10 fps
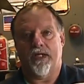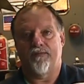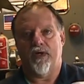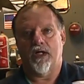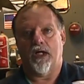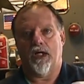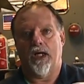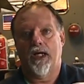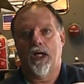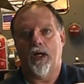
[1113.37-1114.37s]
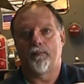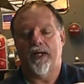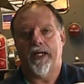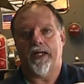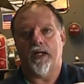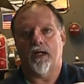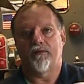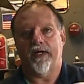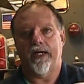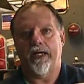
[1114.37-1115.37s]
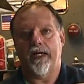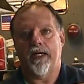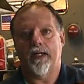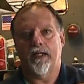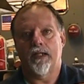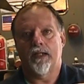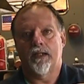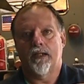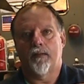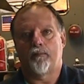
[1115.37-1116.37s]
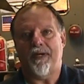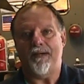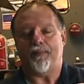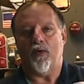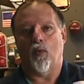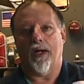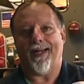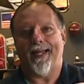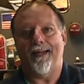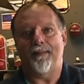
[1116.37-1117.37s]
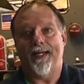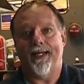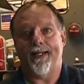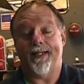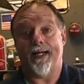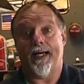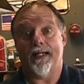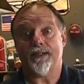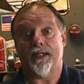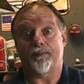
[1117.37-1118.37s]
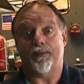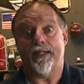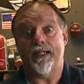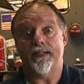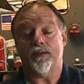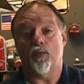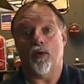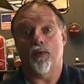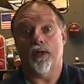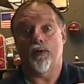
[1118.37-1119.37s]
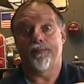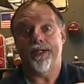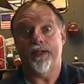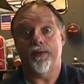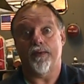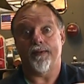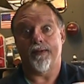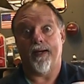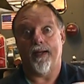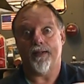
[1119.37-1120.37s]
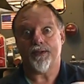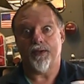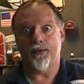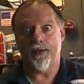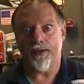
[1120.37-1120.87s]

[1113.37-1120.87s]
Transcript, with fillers: give you a, a little bit of a peep at what came in in the last couple days and what we're going to be doing. Let's go